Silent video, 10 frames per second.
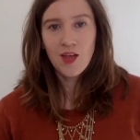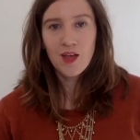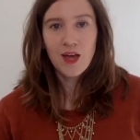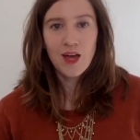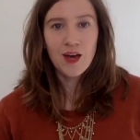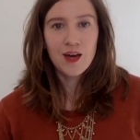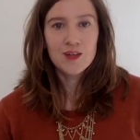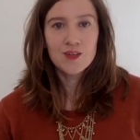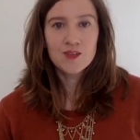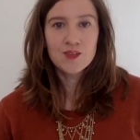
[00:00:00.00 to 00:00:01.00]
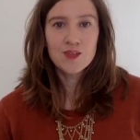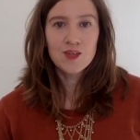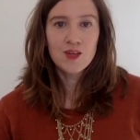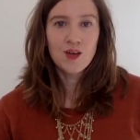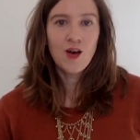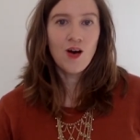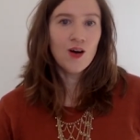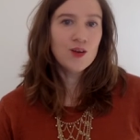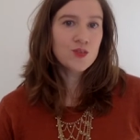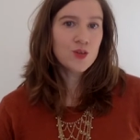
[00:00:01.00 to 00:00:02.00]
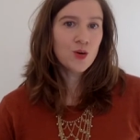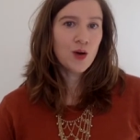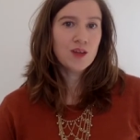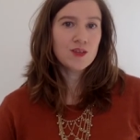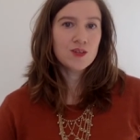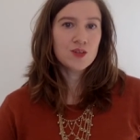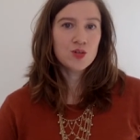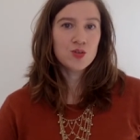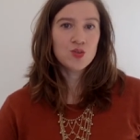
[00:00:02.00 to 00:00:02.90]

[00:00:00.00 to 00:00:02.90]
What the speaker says: And also, I think there are